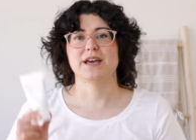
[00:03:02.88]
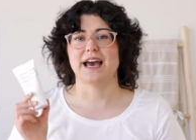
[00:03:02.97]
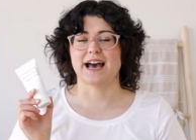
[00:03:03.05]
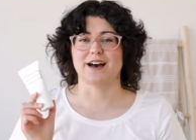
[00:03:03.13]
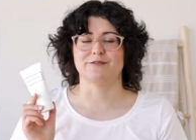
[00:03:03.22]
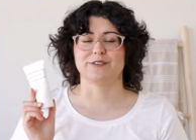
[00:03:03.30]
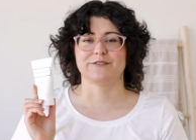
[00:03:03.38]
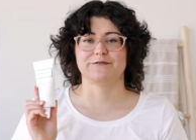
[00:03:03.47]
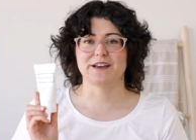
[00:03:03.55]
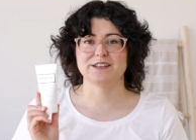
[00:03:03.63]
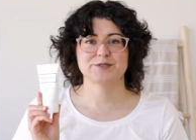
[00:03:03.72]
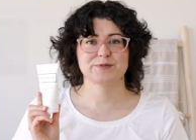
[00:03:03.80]
we have
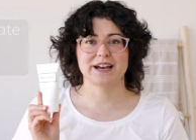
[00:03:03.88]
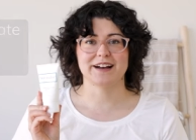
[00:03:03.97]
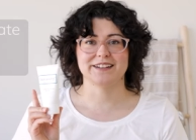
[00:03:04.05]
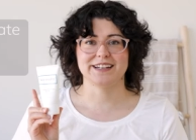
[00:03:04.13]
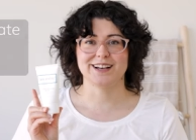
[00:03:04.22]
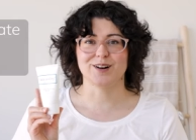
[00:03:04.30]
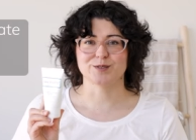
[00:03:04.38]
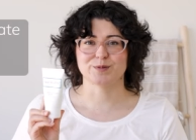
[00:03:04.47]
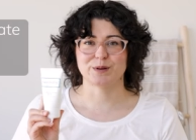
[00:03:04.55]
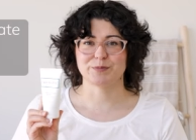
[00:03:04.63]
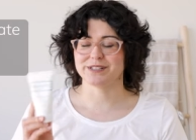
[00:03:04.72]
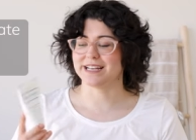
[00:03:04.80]
Face Reality
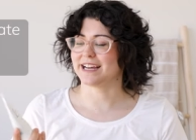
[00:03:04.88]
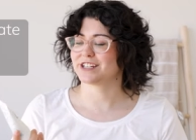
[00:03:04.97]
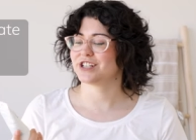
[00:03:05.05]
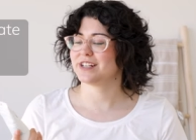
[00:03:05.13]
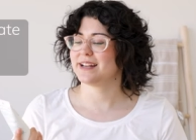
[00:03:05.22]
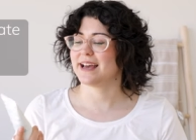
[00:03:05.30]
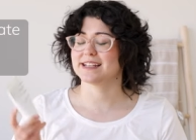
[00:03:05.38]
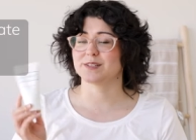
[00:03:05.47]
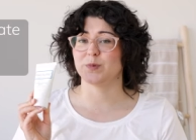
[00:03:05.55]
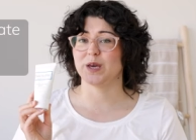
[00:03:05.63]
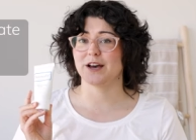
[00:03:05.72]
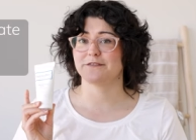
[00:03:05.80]
Ultimate Protection
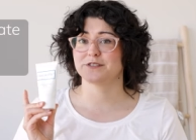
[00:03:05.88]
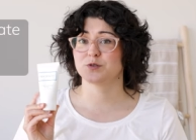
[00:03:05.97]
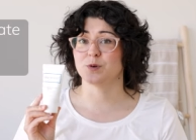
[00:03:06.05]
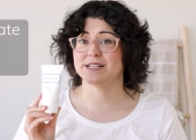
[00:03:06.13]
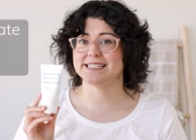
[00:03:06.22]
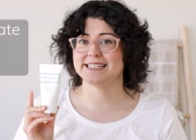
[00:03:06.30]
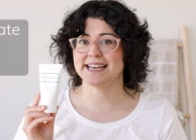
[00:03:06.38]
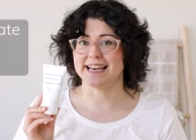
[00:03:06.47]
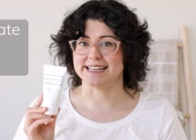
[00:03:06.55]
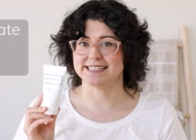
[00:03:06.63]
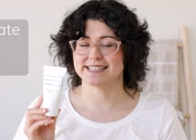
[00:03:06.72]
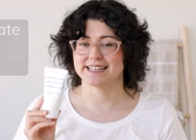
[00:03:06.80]
SPF
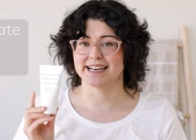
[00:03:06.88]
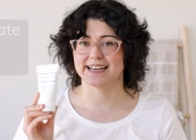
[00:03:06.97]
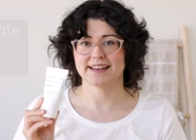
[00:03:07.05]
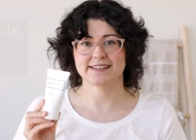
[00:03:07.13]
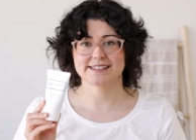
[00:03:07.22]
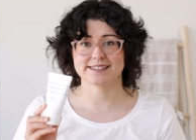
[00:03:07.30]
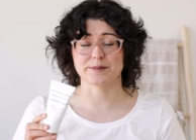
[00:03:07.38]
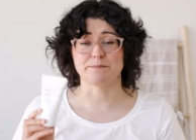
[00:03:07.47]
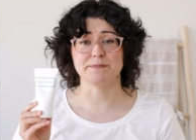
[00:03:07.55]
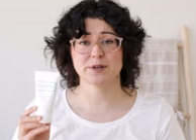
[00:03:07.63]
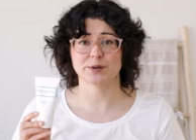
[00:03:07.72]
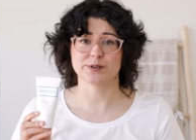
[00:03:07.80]
28. Again, this is a
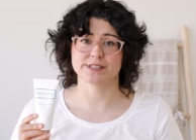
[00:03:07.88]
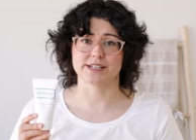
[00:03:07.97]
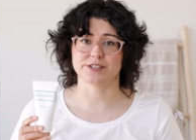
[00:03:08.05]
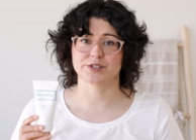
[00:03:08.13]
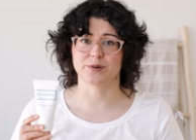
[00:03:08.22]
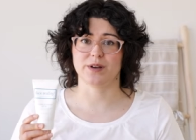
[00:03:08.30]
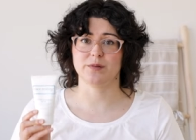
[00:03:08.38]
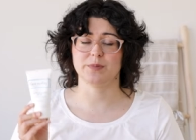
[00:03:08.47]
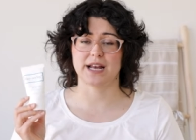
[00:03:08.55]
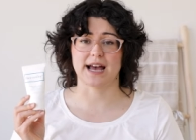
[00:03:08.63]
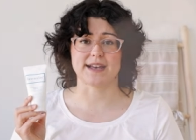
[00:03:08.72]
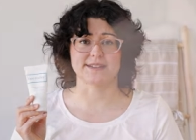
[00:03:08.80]
mineral sunscreen, but
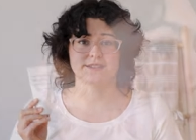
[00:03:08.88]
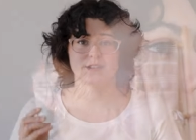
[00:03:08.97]
it has